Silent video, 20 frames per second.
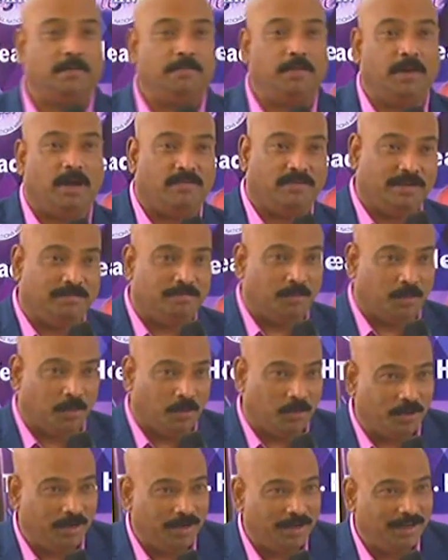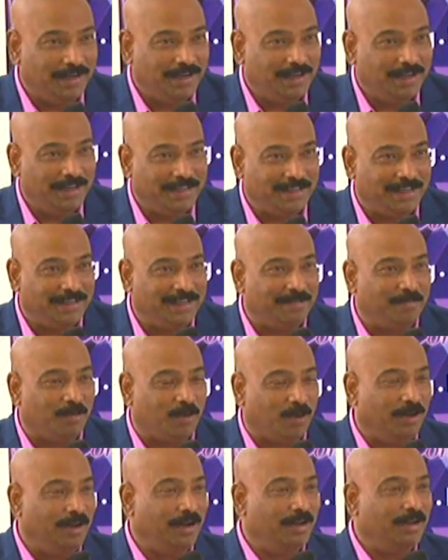loved him more than them
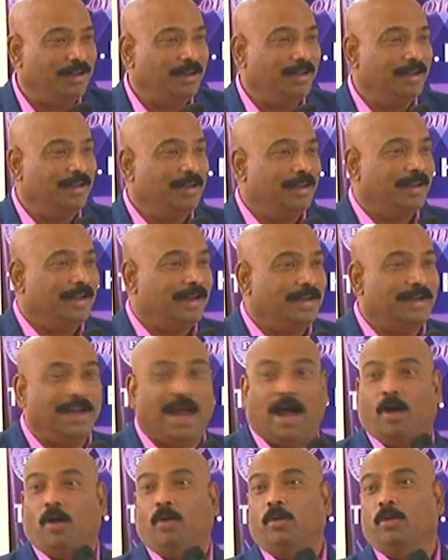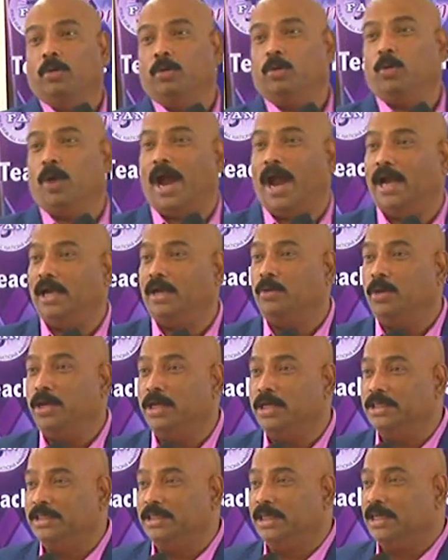all. Now, to add to it,
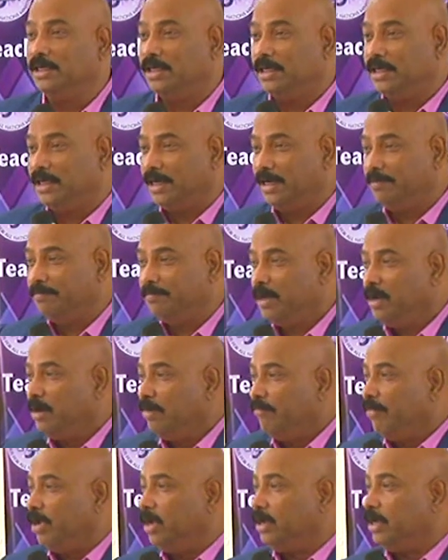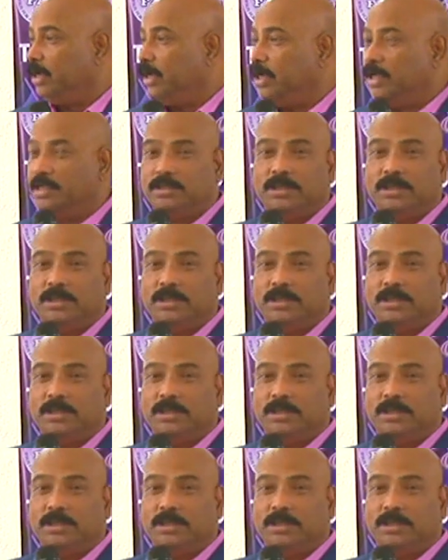he's seeing a dream where he is the